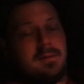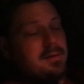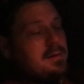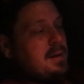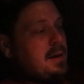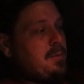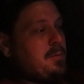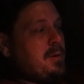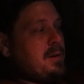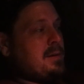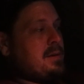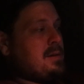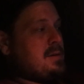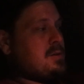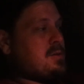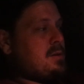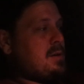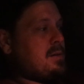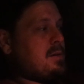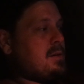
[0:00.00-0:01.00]
I want this
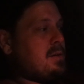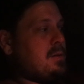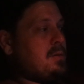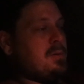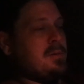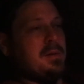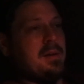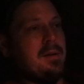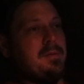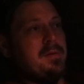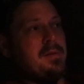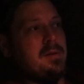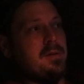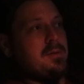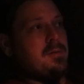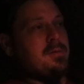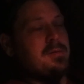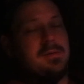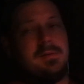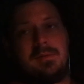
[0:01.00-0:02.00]
truck to do
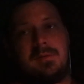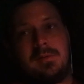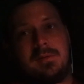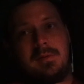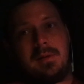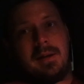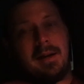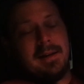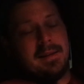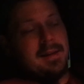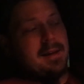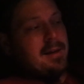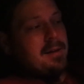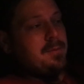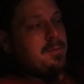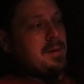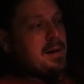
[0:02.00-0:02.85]
11.2s, and I think